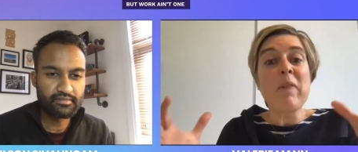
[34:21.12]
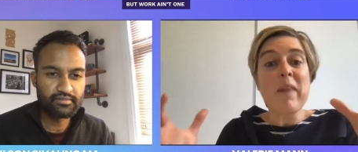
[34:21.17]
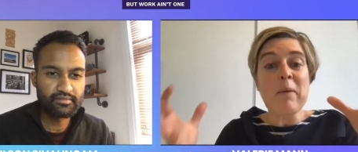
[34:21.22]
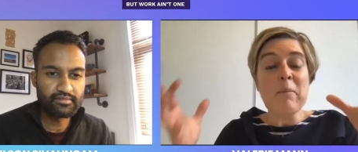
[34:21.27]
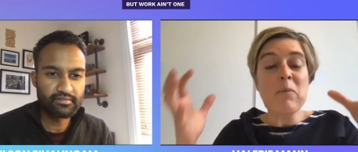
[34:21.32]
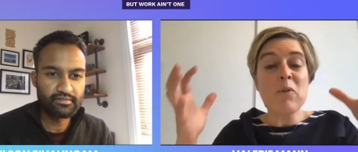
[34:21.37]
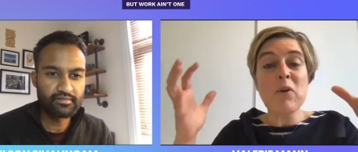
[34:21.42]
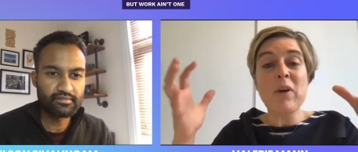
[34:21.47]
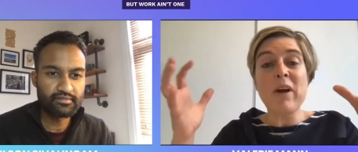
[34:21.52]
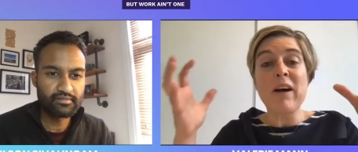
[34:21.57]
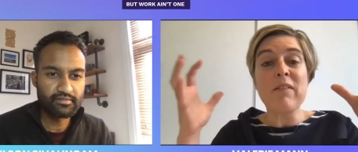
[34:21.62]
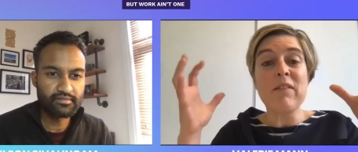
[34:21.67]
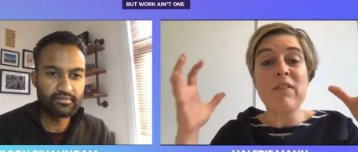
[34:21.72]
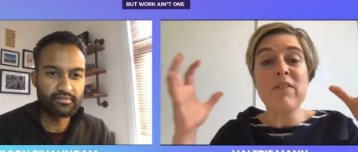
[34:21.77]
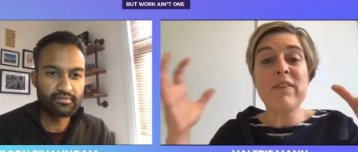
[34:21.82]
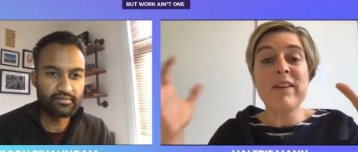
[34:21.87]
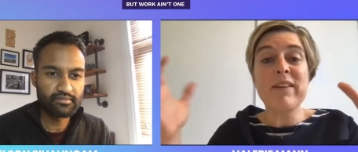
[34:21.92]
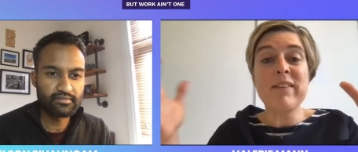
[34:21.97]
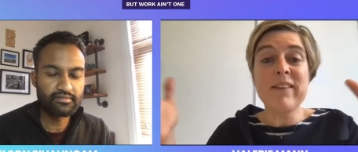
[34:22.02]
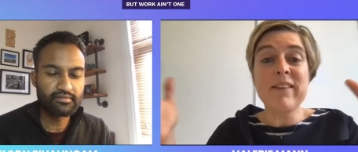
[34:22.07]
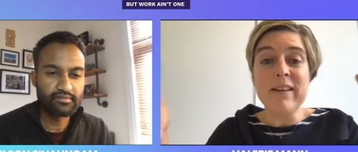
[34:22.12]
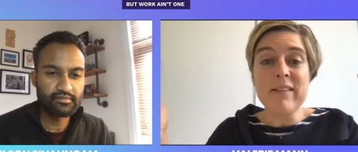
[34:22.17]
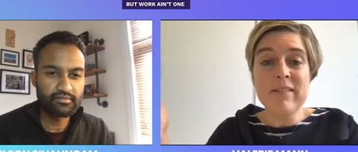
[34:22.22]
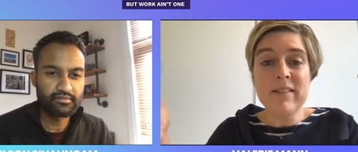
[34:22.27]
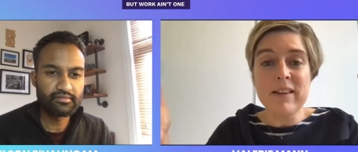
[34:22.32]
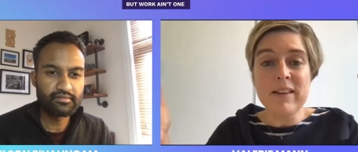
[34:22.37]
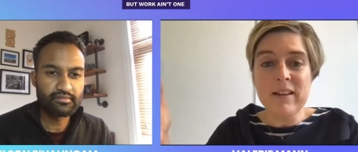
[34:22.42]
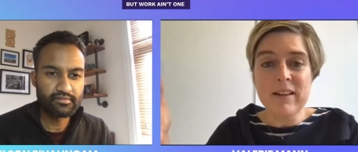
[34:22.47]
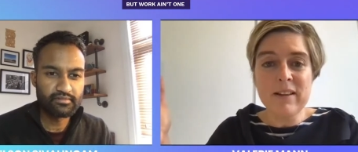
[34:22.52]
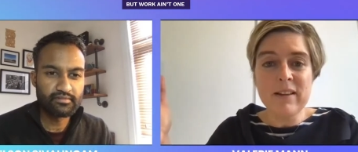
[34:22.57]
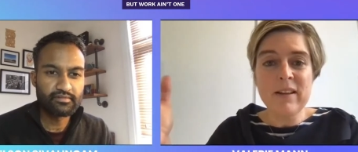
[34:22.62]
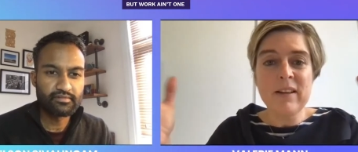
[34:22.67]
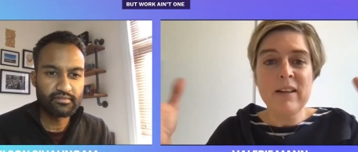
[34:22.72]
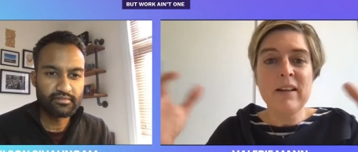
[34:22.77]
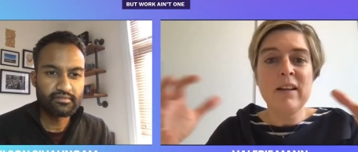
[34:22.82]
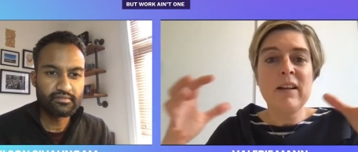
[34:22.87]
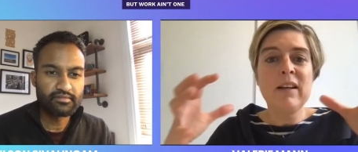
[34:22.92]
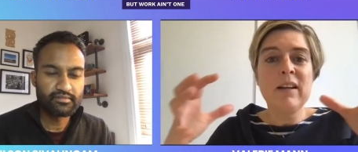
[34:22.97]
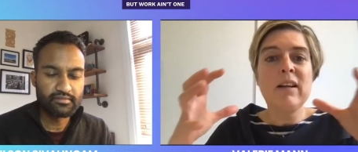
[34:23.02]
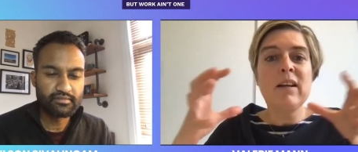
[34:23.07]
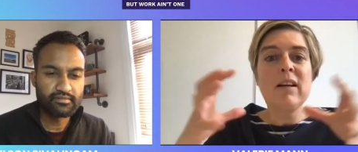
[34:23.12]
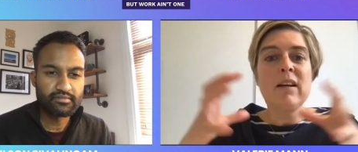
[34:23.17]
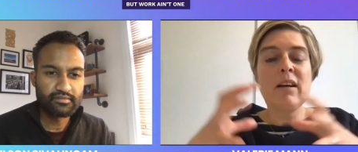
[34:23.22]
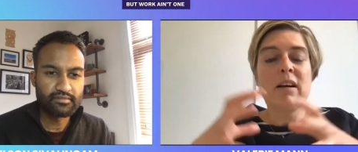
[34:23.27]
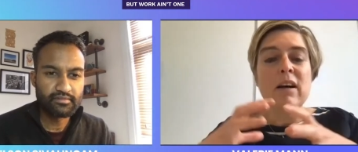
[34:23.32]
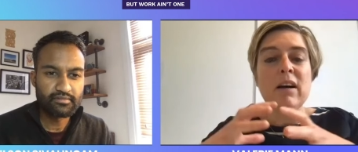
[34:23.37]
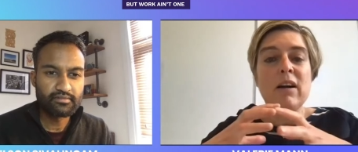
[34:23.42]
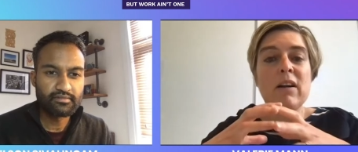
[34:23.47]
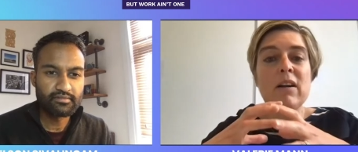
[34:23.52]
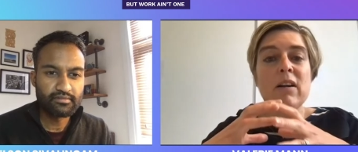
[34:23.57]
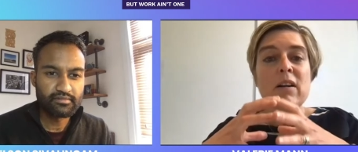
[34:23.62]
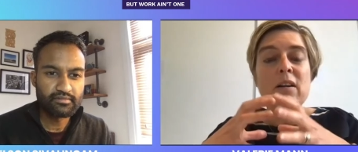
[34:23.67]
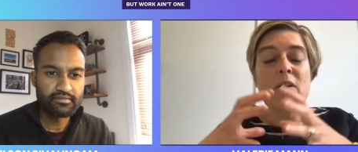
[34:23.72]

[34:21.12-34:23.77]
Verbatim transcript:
Speaker 1: them to have a fantastic uh,